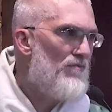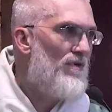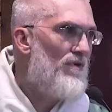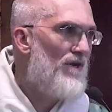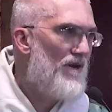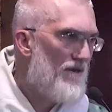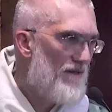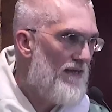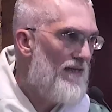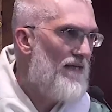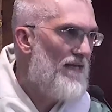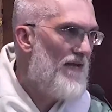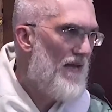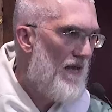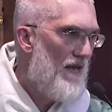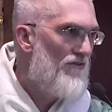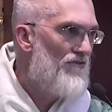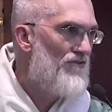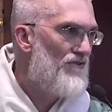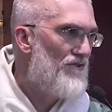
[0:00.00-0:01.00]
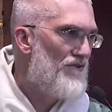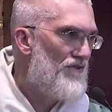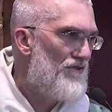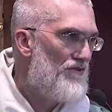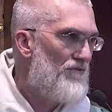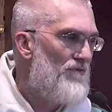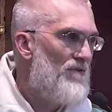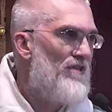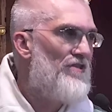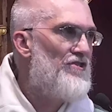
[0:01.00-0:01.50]
what Our Lady asks you to
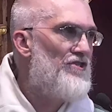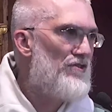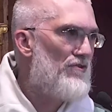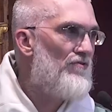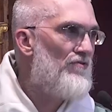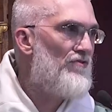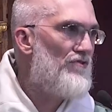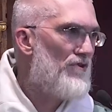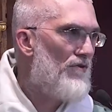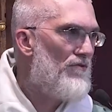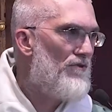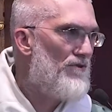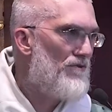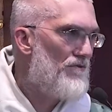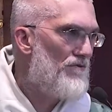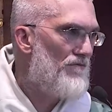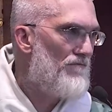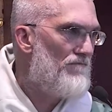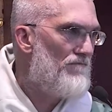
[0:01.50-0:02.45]
do, and she'll show you.